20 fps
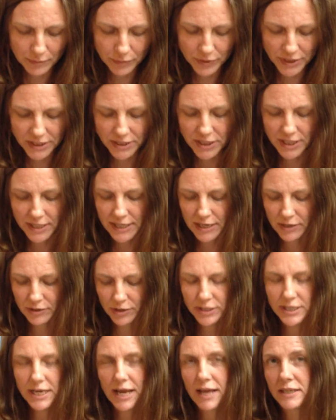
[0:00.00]
Please check out
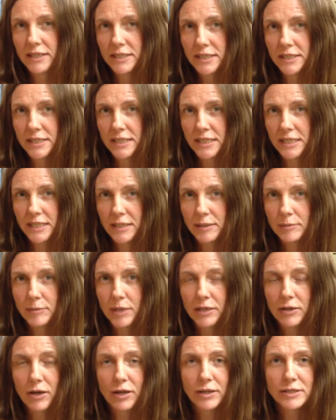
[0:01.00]
our talented team
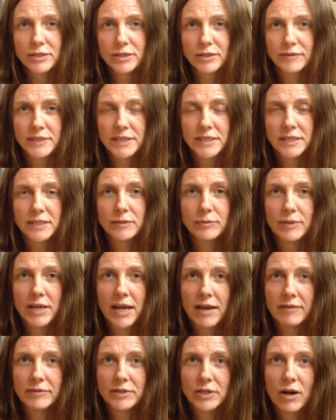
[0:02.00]
and all the services we
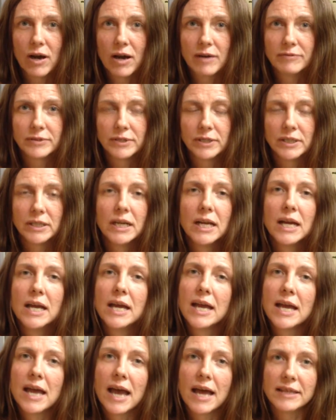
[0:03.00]
have to offer
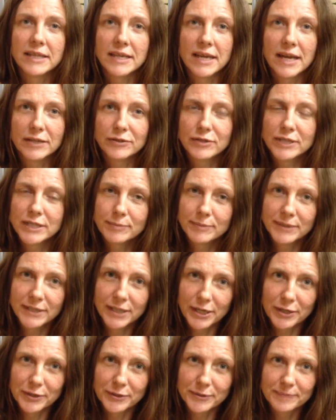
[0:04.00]
at the address
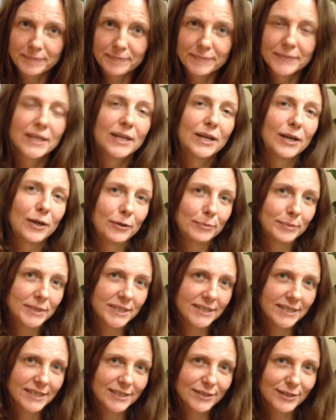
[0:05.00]
below. Hope to
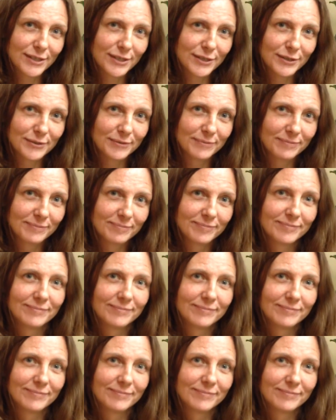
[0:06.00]
see you soon.